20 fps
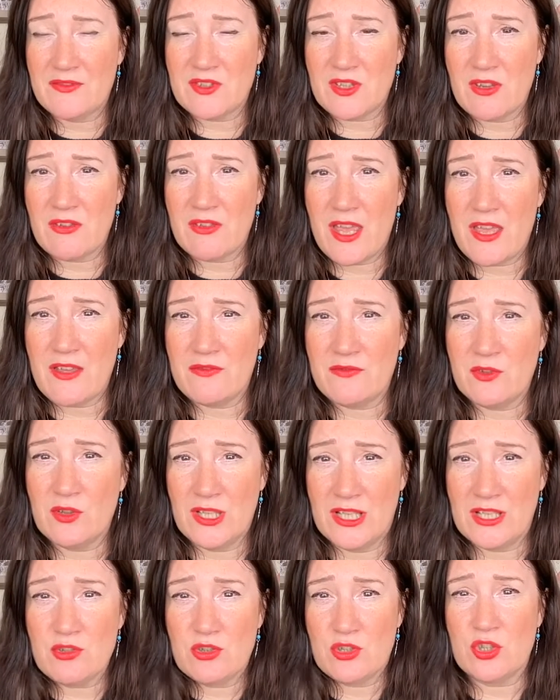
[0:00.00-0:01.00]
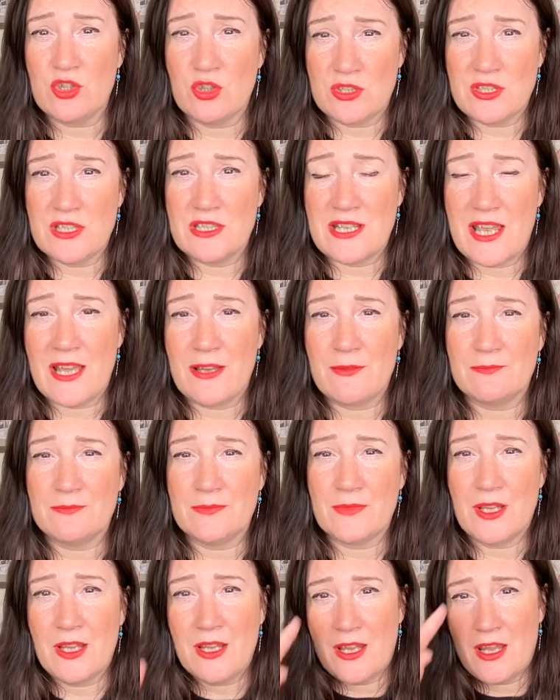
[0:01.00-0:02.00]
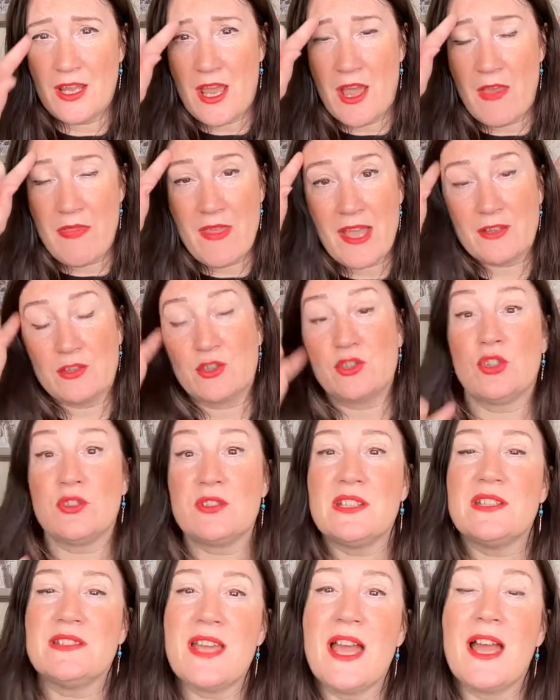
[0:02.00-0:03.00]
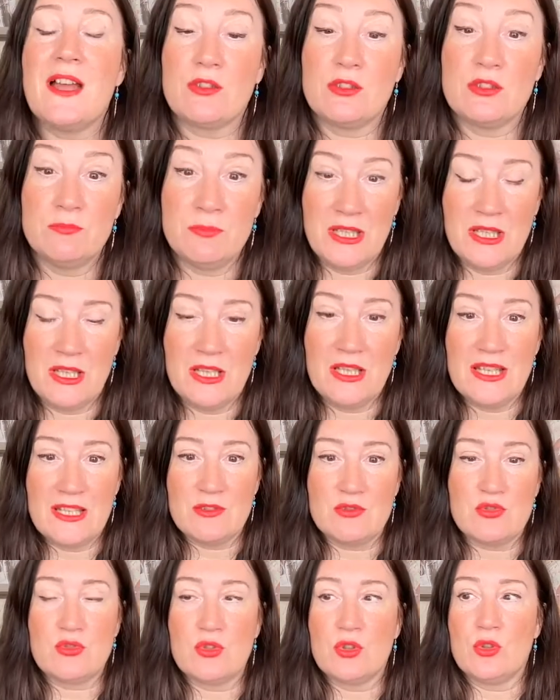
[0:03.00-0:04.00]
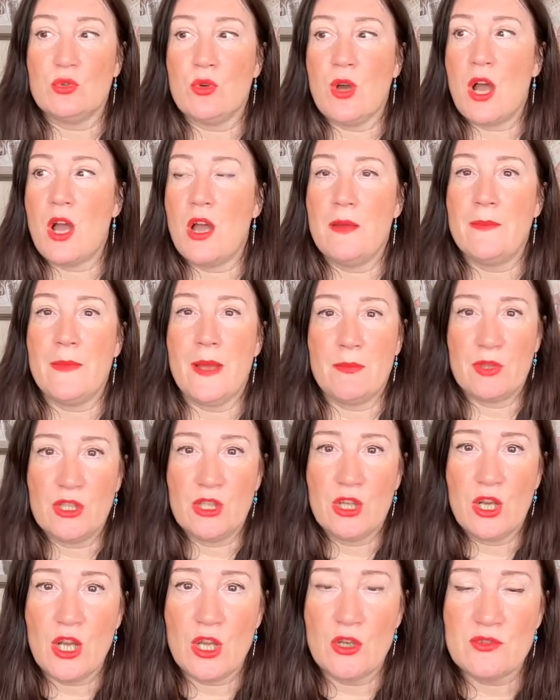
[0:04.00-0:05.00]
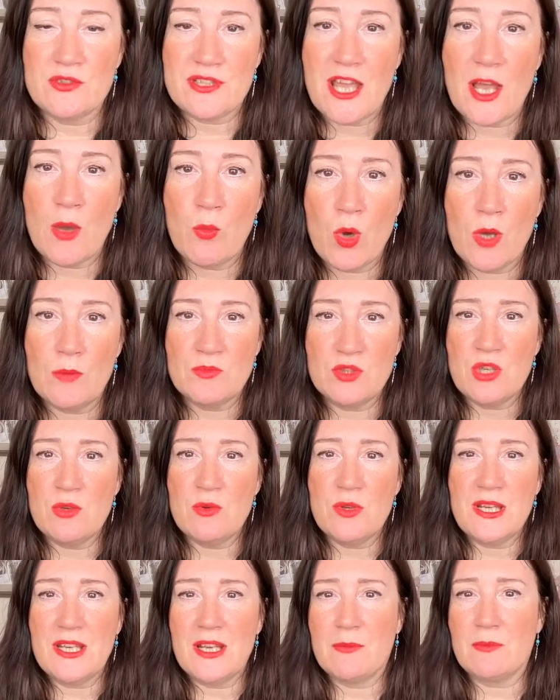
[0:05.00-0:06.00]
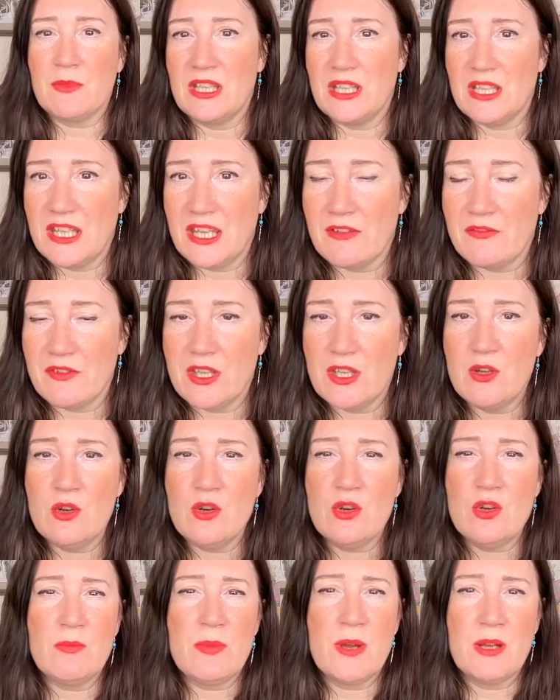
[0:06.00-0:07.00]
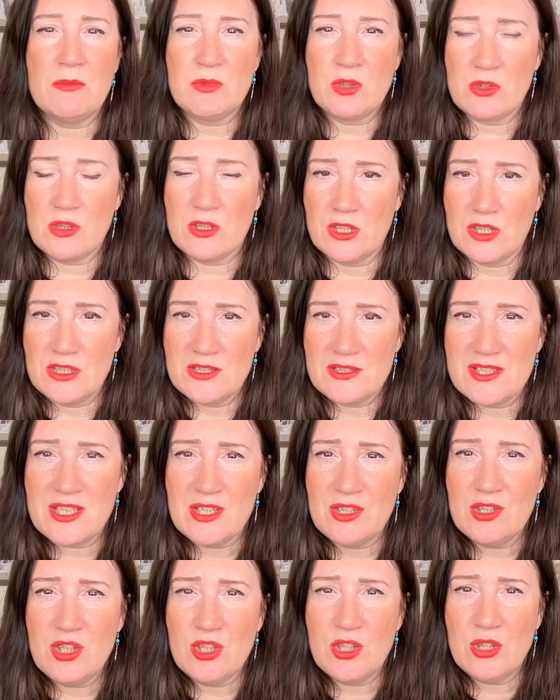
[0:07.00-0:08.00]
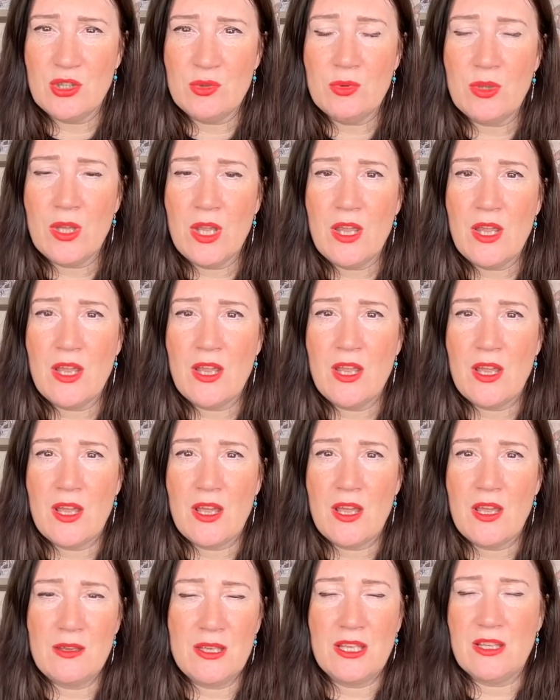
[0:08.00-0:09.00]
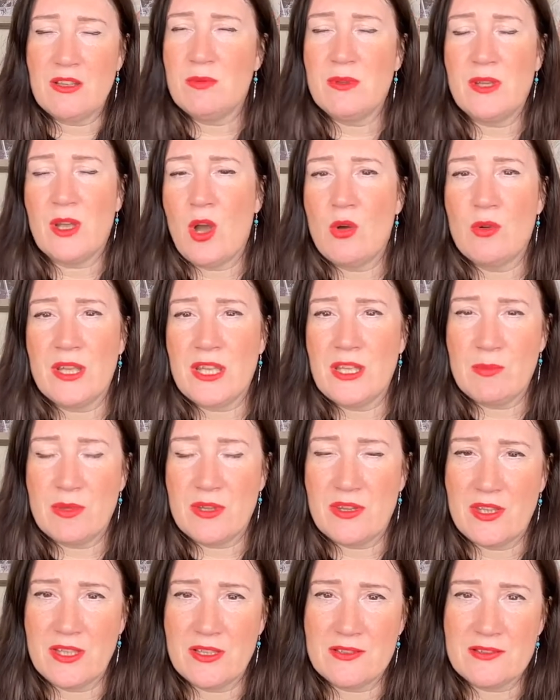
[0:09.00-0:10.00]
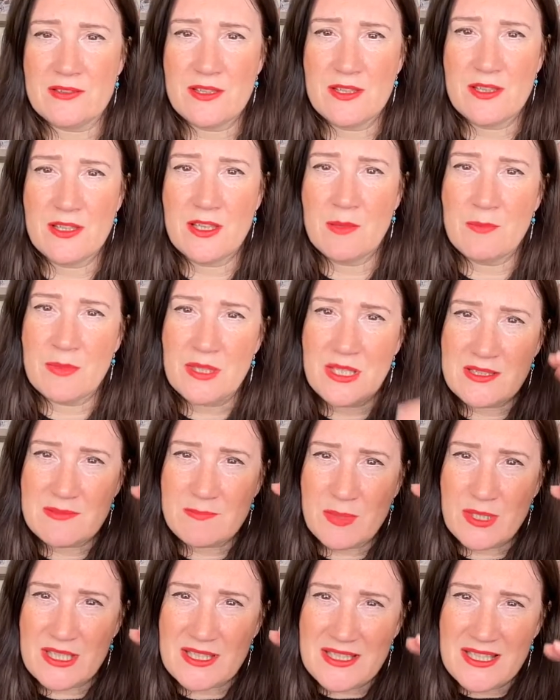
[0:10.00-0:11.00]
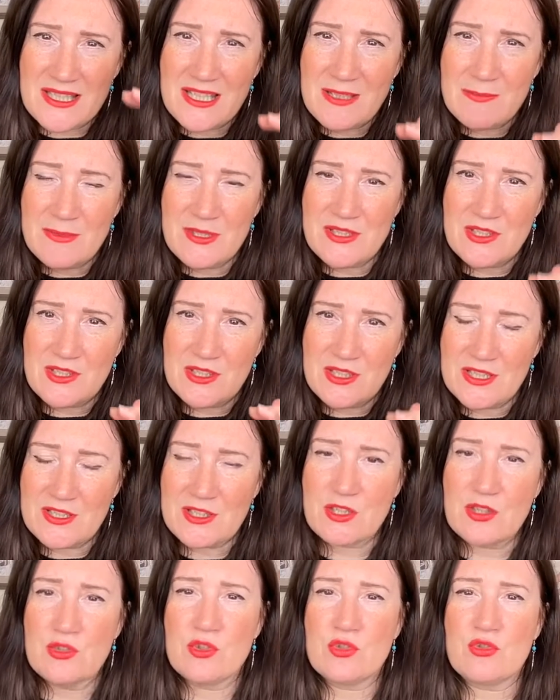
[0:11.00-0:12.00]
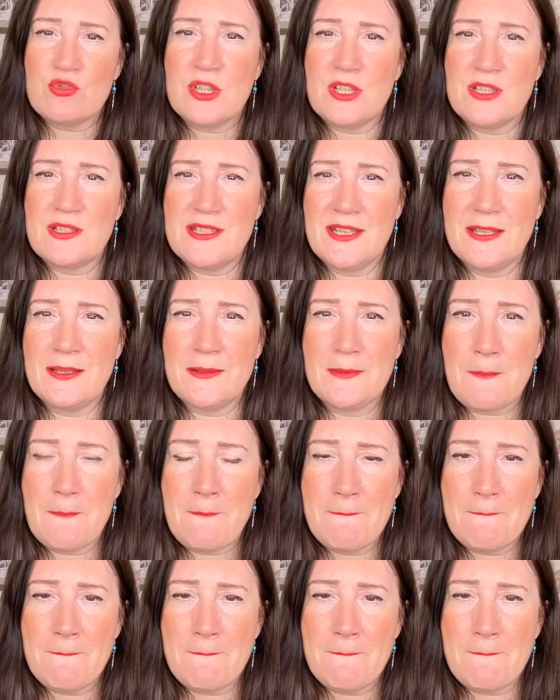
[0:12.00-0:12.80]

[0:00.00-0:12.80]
So therefore, let's just shut it down. And that shut it down could be a literal, I'm going to close down what I'm doing. I'm going to give it up. I'm not going to continue. It could be a whole heap of things, but it's limited and it's constricting.